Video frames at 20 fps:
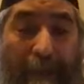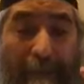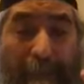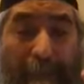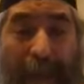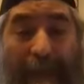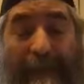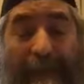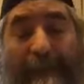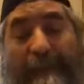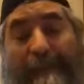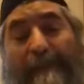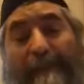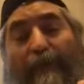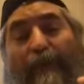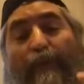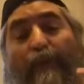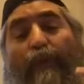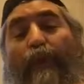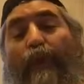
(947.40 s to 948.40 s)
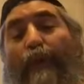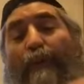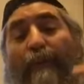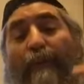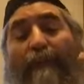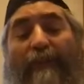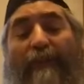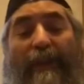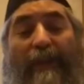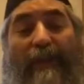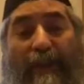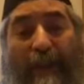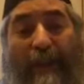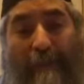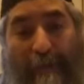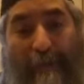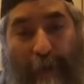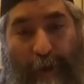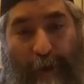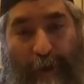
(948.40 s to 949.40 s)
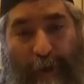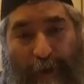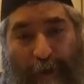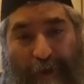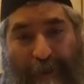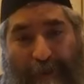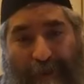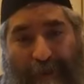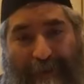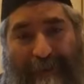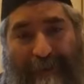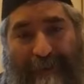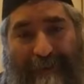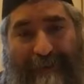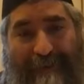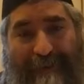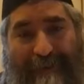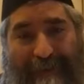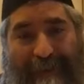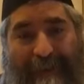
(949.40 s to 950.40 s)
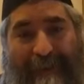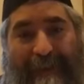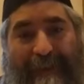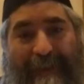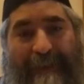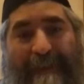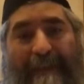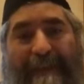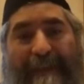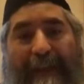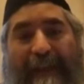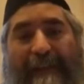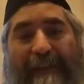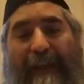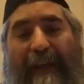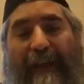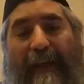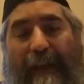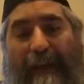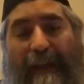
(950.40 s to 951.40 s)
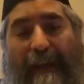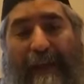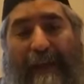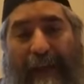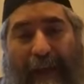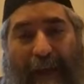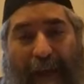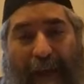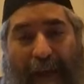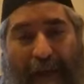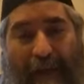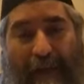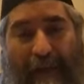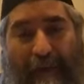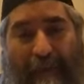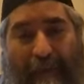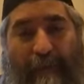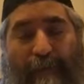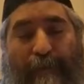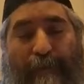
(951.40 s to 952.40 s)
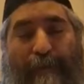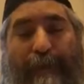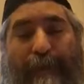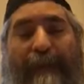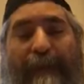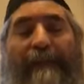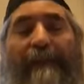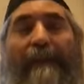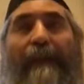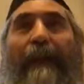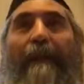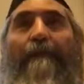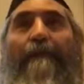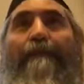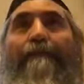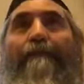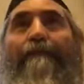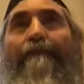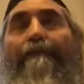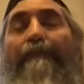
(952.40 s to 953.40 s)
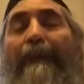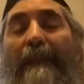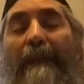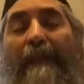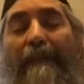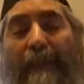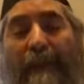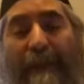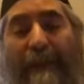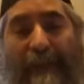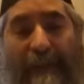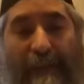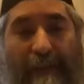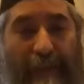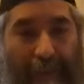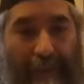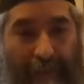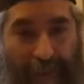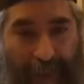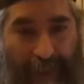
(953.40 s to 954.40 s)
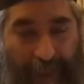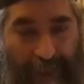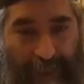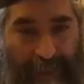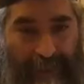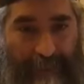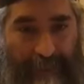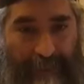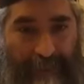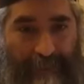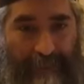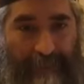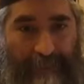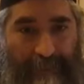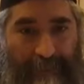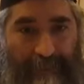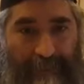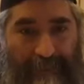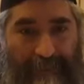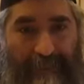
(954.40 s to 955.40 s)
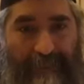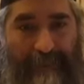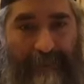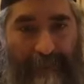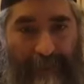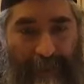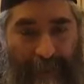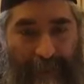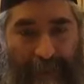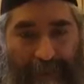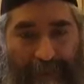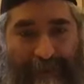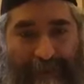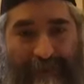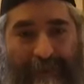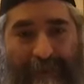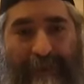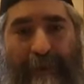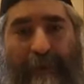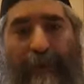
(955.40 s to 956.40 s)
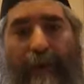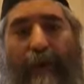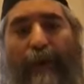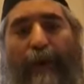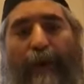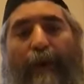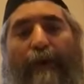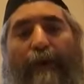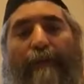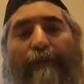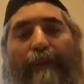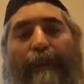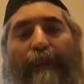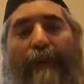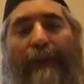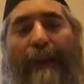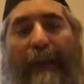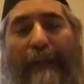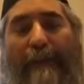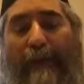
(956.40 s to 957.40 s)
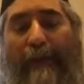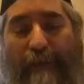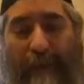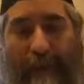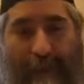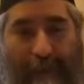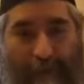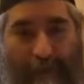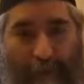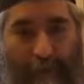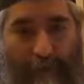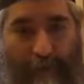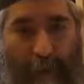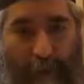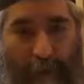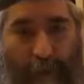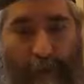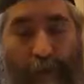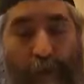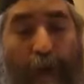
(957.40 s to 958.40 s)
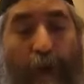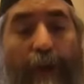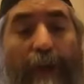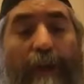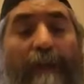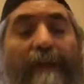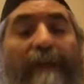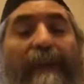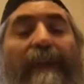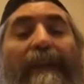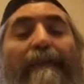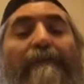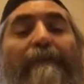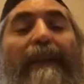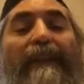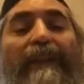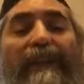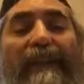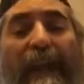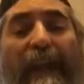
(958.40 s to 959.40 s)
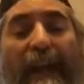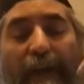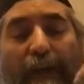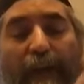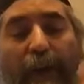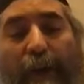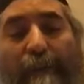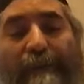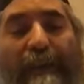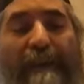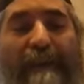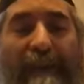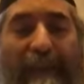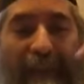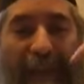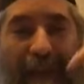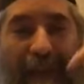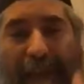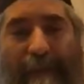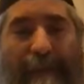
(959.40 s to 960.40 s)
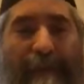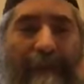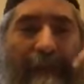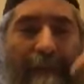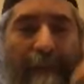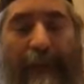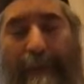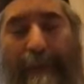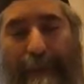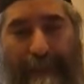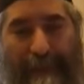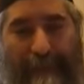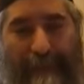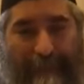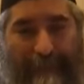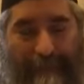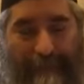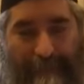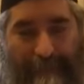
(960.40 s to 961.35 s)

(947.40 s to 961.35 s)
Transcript: Haba is the world of Neshamot that are benefiting today, right, of the light of HaKadosh Baruch Hu until Mashiach comes and Tchiyat HaMetim happens.